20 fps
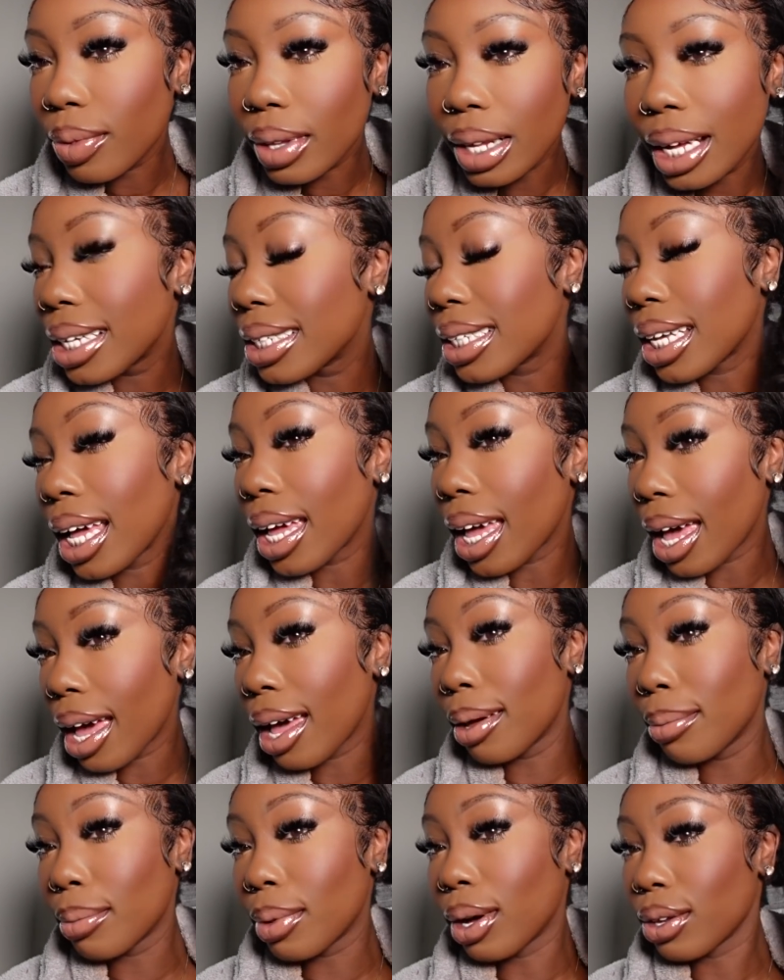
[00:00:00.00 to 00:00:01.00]
Because I
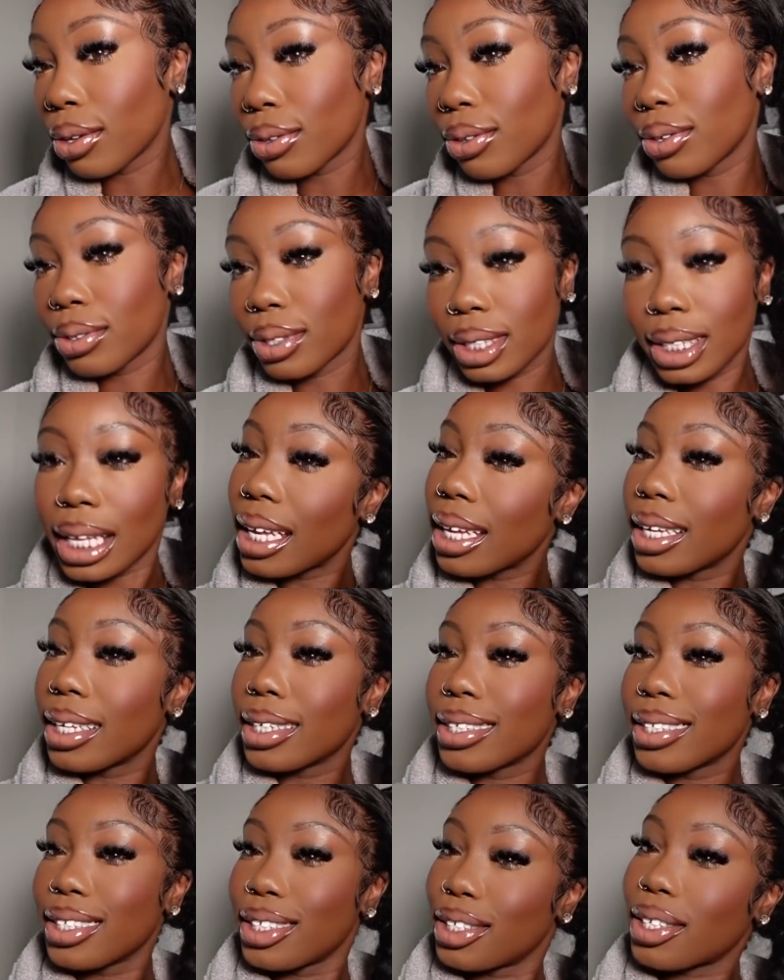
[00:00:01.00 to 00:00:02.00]
am all of those
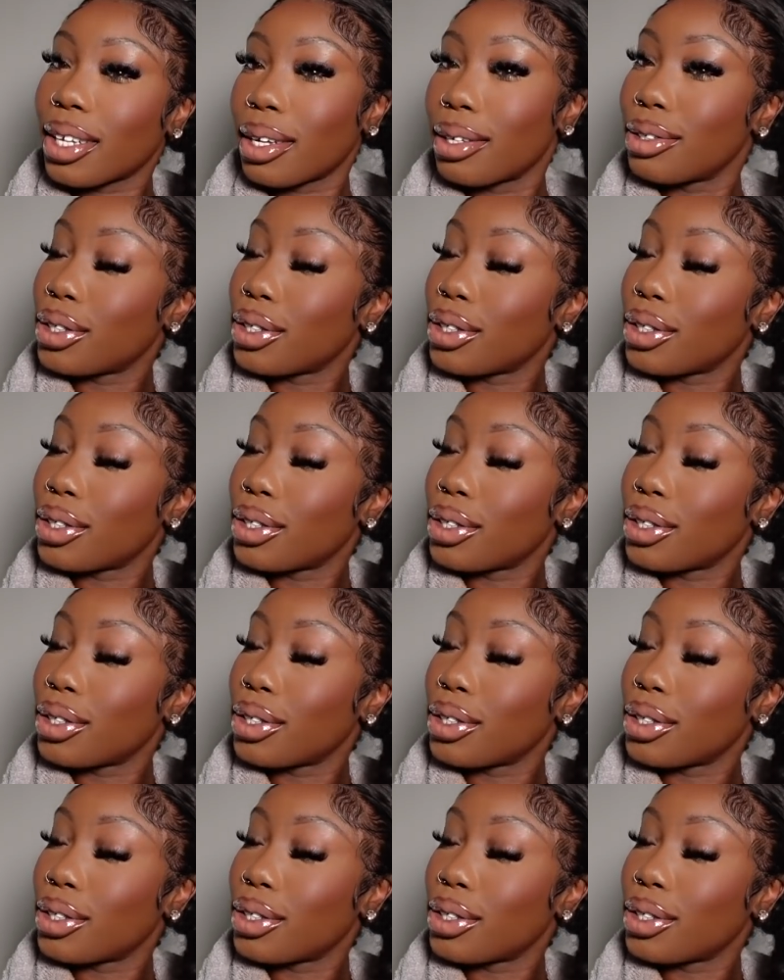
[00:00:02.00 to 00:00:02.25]
things.